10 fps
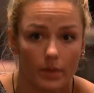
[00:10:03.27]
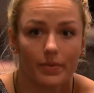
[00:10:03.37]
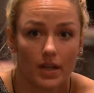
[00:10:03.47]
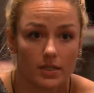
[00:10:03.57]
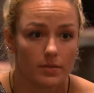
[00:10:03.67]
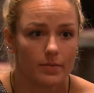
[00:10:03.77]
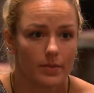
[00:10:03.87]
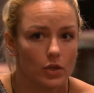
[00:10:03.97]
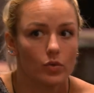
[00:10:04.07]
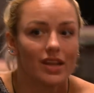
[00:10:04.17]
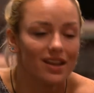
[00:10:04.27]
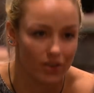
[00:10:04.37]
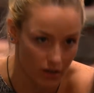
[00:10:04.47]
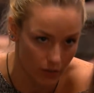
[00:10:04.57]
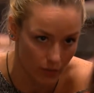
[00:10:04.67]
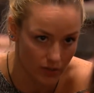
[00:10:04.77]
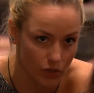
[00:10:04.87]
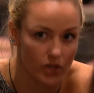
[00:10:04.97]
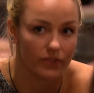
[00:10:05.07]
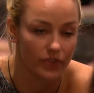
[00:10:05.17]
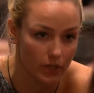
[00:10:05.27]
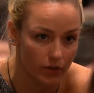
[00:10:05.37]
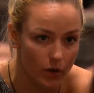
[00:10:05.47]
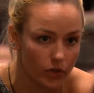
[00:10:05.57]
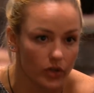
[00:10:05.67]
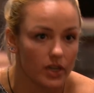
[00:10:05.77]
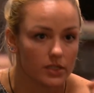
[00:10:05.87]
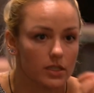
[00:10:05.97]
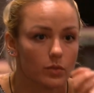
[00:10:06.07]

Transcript: aggressively, but you need to talk to her, so you could feel her out, you need to see